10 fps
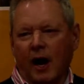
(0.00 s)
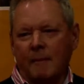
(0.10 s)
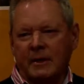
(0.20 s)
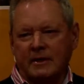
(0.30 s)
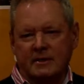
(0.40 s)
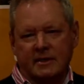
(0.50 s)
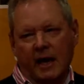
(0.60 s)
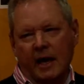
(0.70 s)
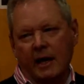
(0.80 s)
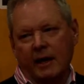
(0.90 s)
I mean to
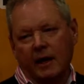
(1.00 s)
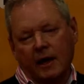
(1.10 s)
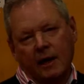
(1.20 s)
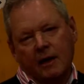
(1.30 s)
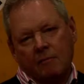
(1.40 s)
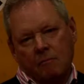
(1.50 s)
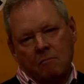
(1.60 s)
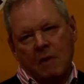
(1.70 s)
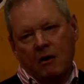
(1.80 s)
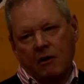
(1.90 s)
say,
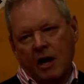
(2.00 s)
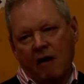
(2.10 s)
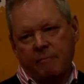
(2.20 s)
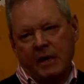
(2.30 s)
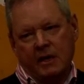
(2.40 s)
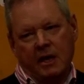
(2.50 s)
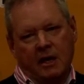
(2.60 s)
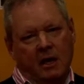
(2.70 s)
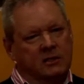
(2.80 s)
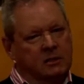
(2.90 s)
Māori have been
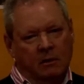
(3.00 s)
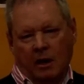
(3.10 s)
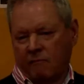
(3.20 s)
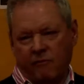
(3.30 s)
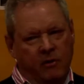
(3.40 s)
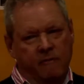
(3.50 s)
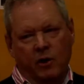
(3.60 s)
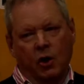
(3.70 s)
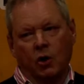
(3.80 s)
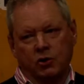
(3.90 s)
here a very,
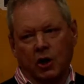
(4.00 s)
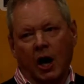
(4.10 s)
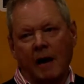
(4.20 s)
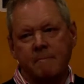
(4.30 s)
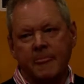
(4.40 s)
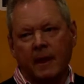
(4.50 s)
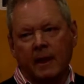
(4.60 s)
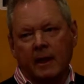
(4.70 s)
very long time,